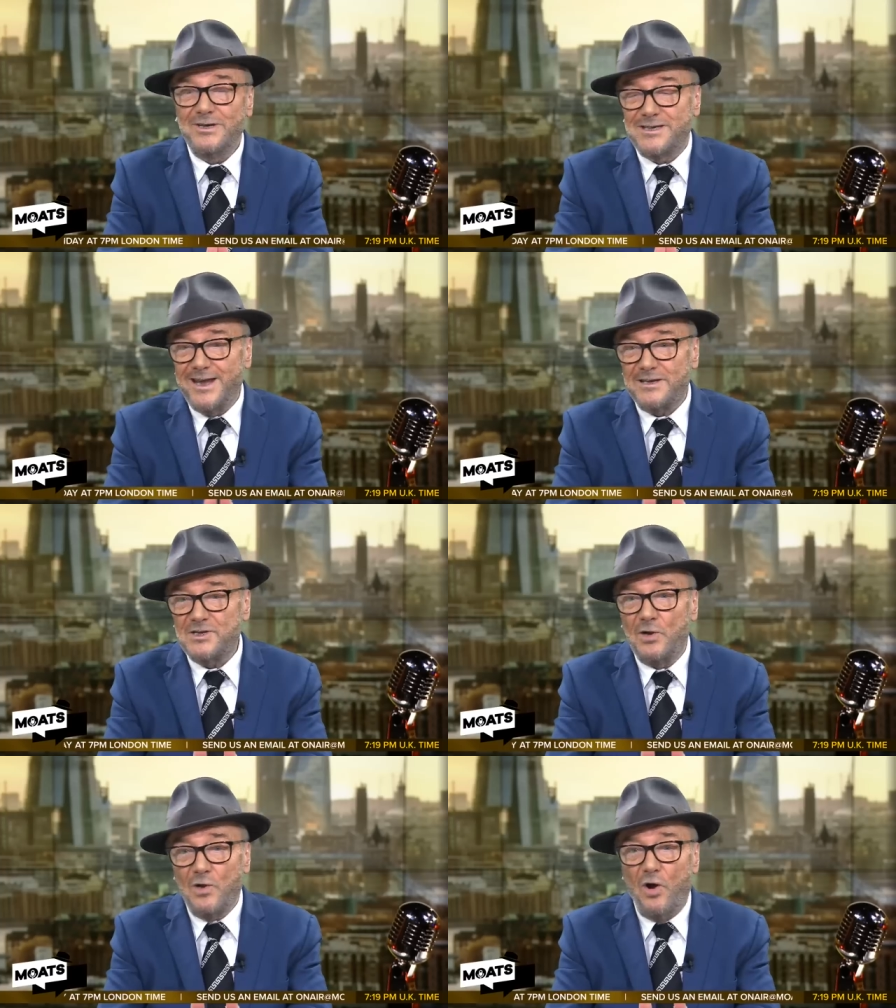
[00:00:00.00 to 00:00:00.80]
She
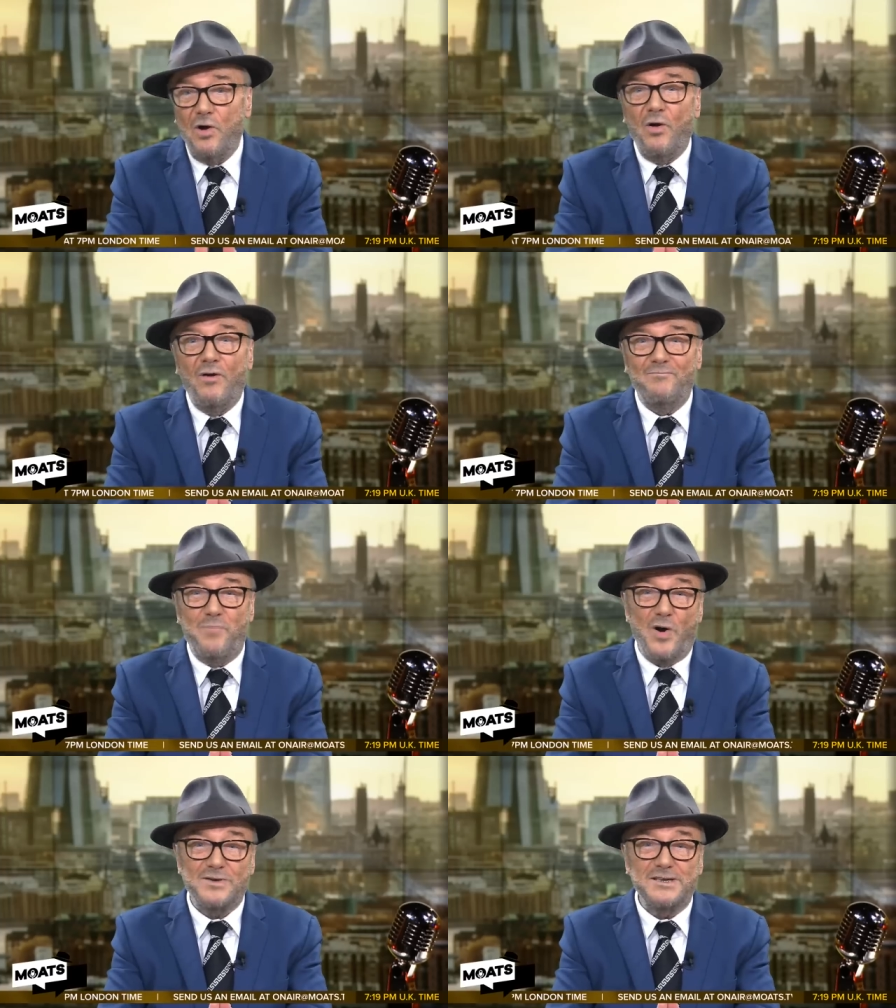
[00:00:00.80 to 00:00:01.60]
ticked a lot
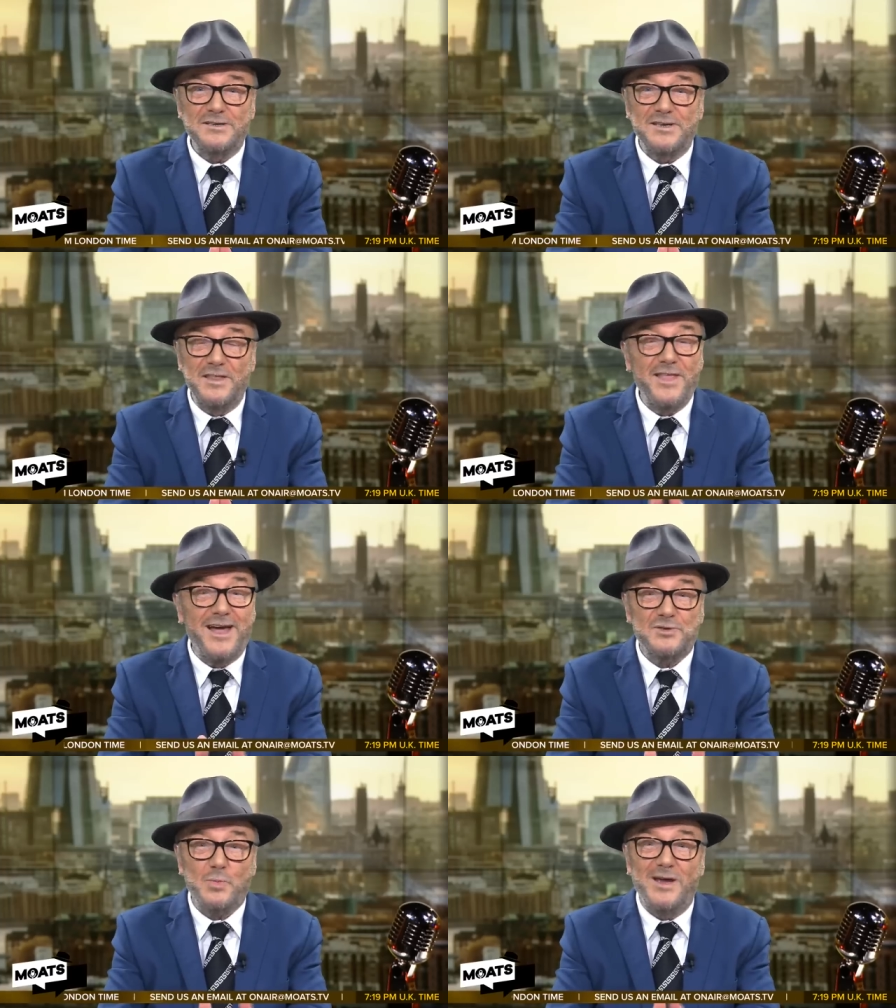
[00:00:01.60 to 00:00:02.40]
of boxes
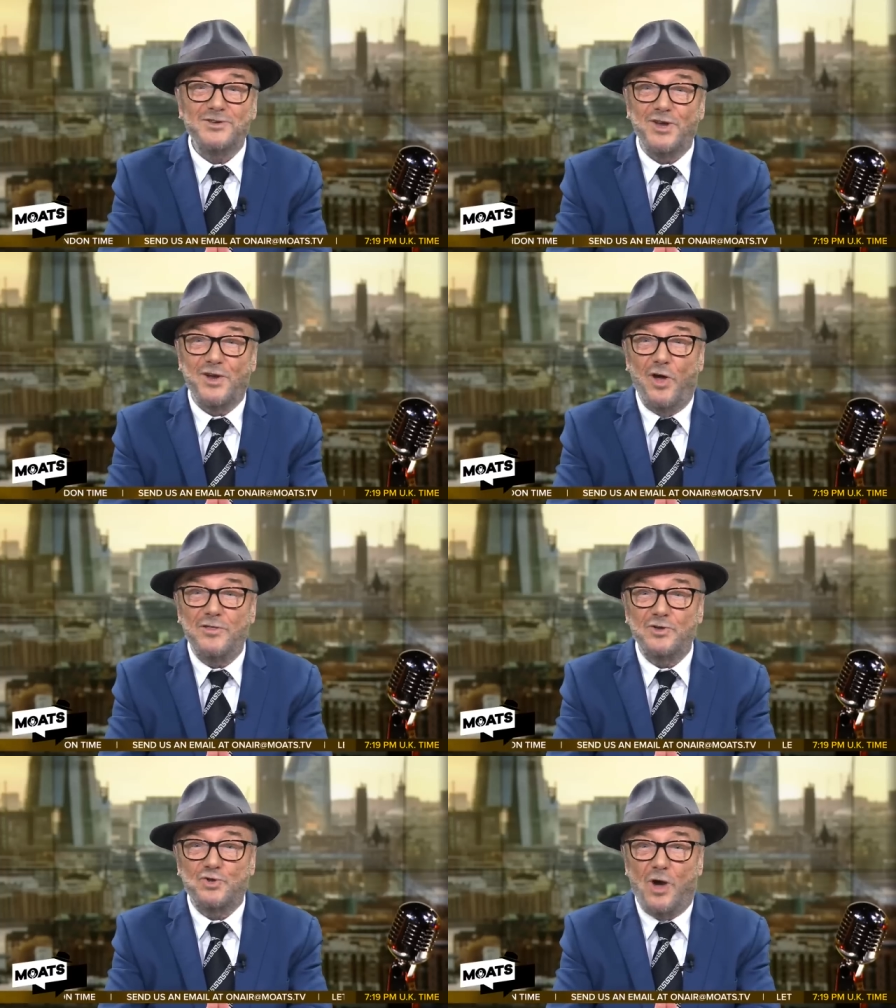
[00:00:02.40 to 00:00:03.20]
and that's why she
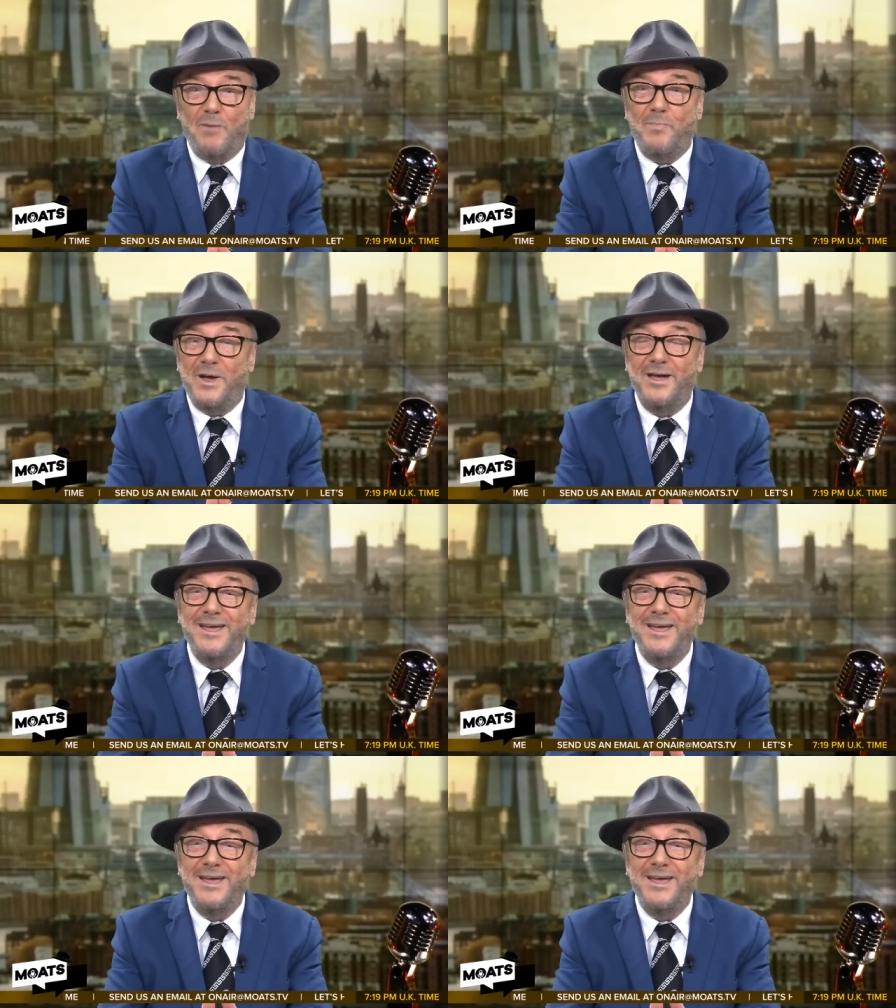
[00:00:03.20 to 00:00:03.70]
got the job,